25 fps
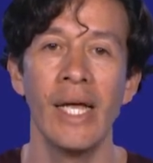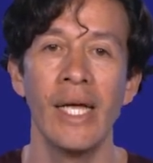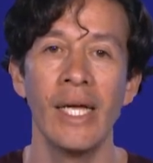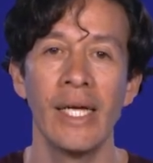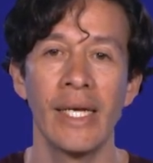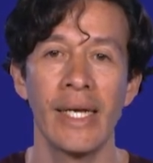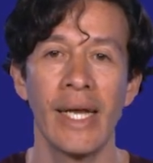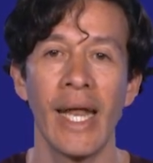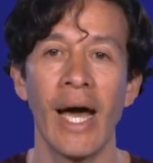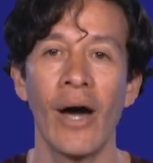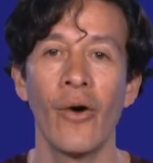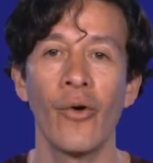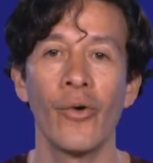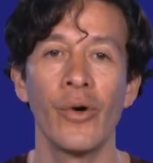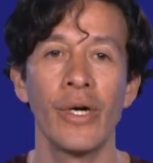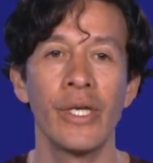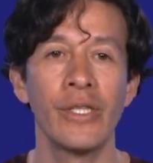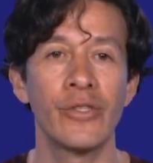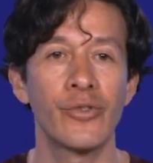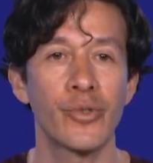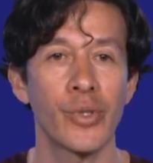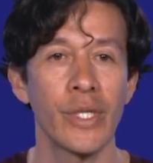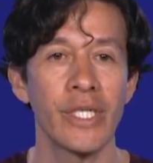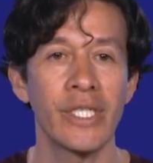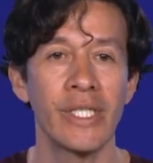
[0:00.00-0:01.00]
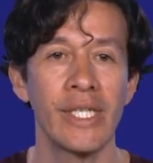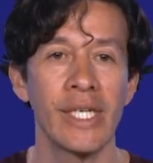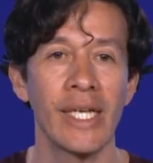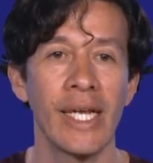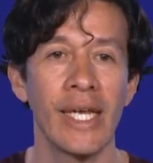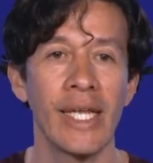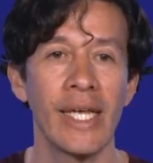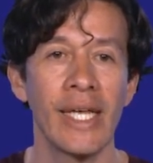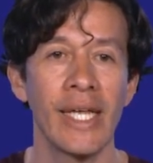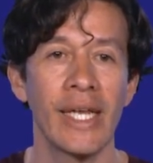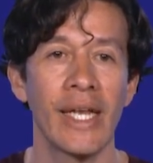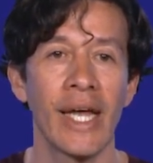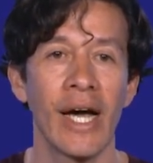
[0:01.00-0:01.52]
Now,
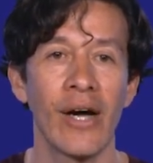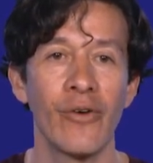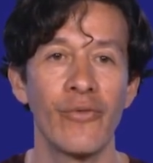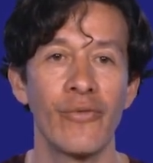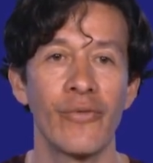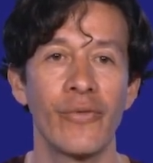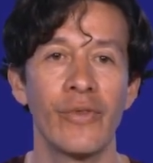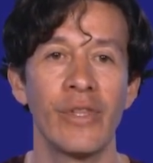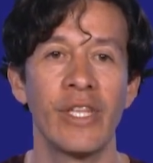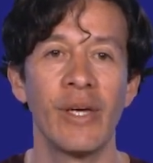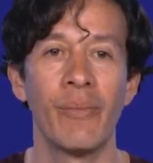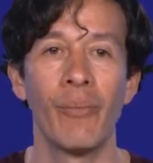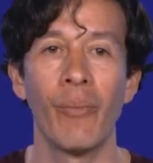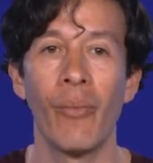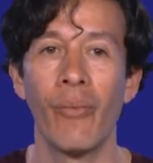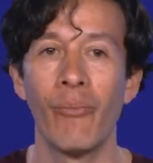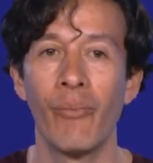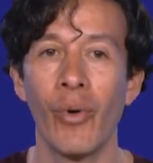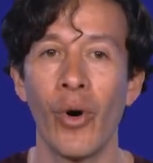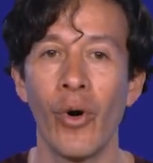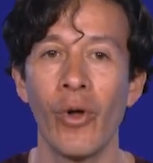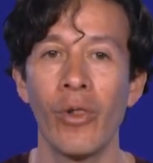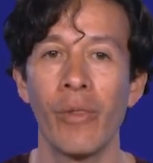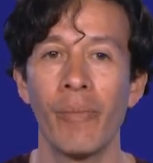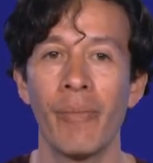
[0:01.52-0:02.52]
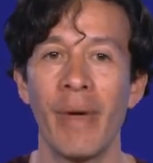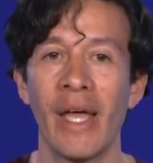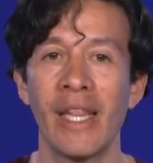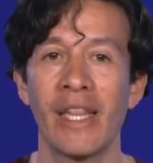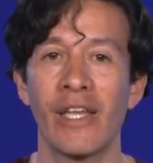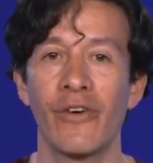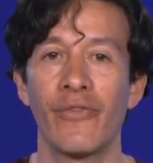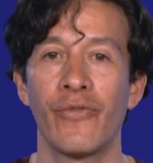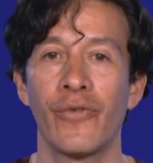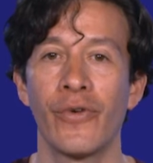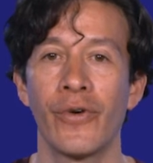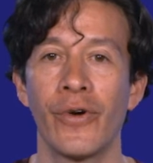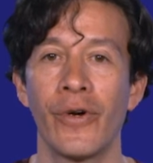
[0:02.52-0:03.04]
interestingly enough, the ball
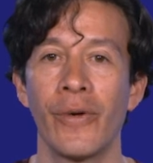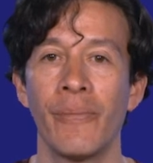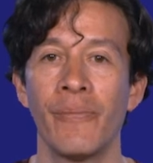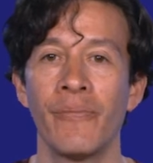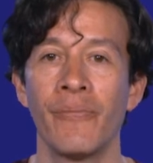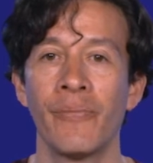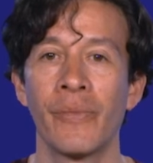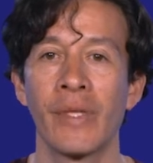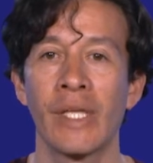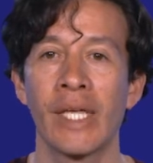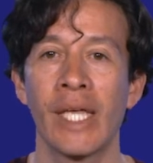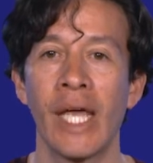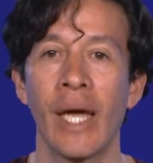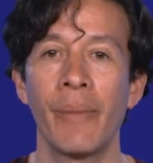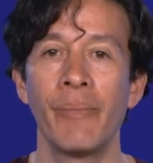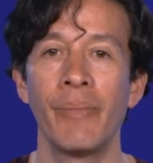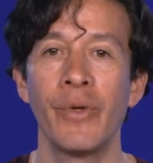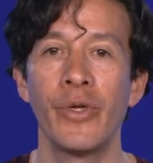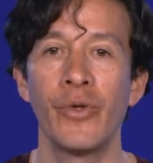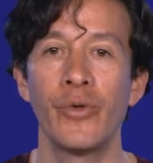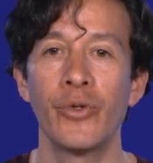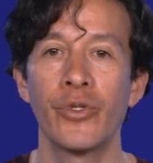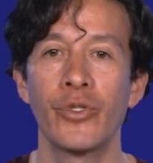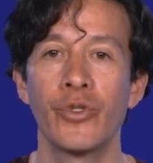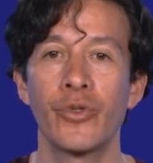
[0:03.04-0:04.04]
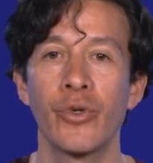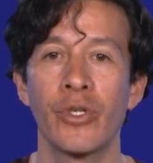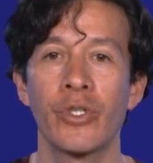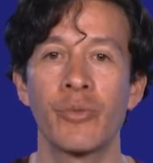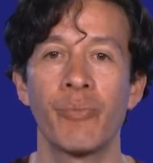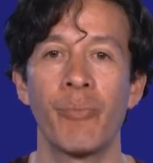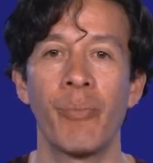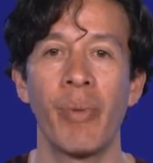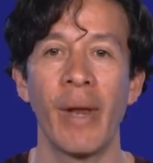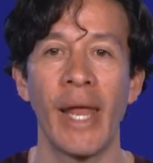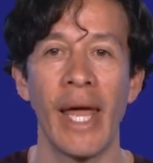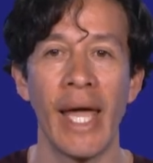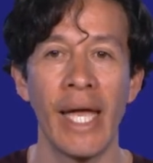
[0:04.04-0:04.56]
metaphor can be used to
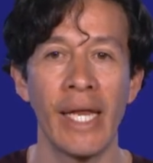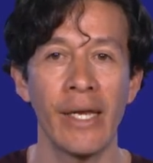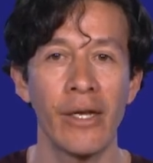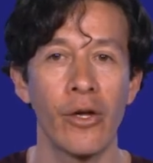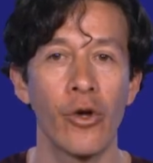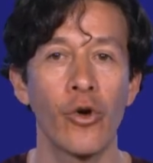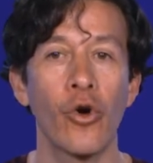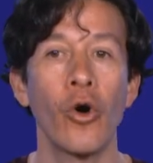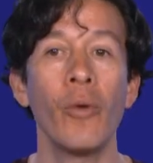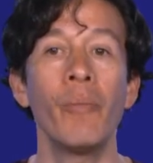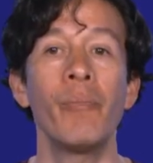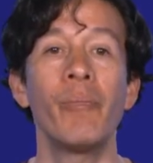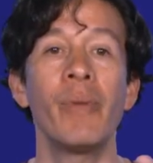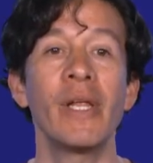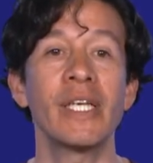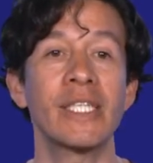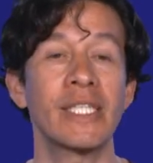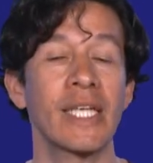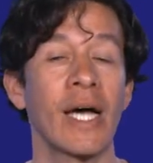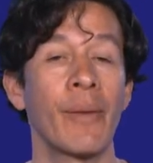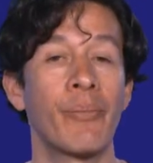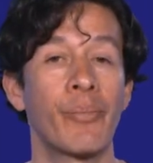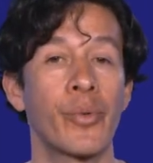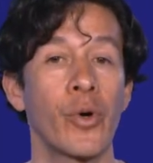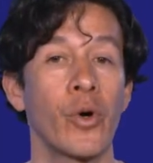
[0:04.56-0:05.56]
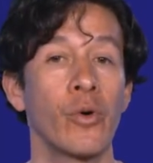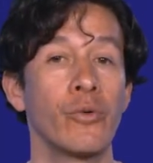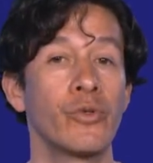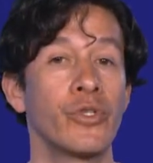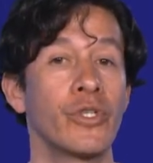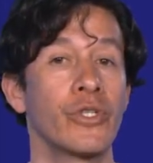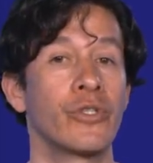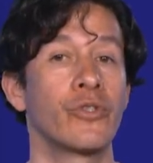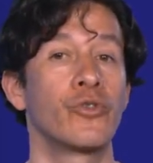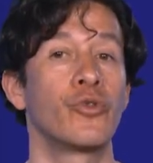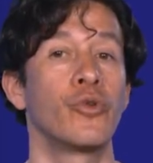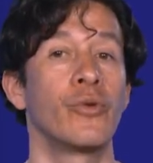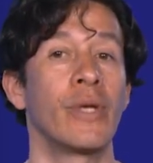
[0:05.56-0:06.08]
explain complex
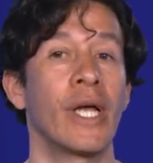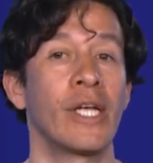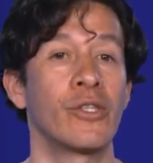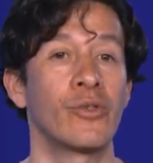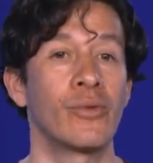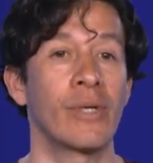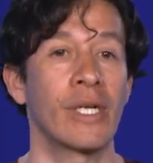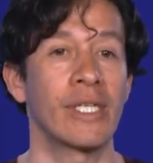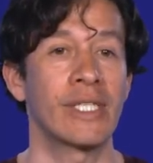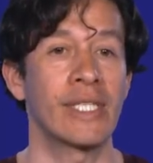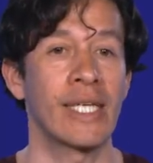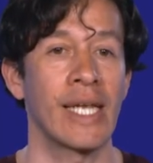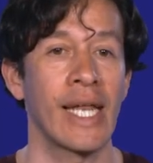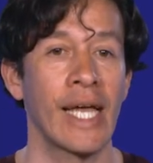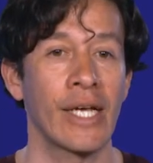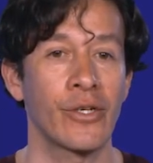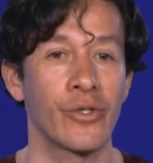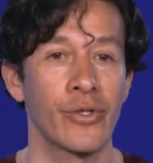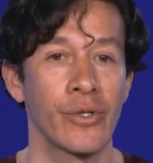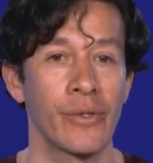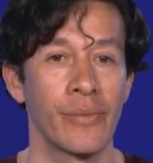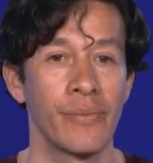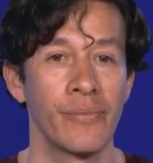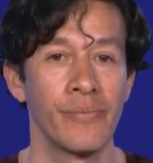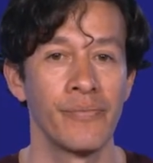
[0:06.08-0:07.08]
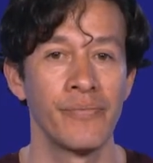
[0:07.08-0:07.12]
approaches to natural selection.